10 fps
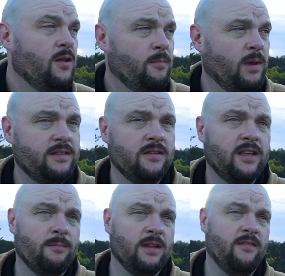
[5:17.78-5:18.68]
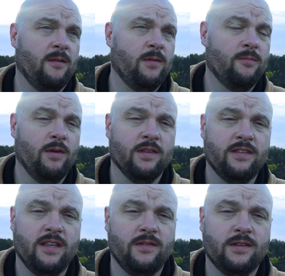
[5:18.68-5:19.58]
But I still can't believe I'm here by
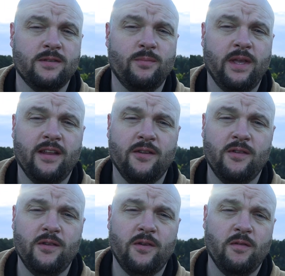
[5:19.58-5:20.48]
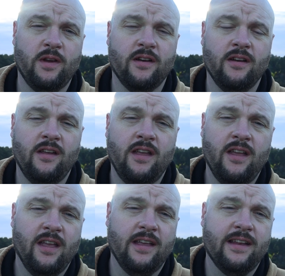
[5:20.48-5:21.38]
myself. It's just me and old dude over here
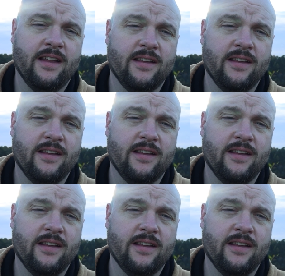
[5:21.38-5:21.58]
hanging out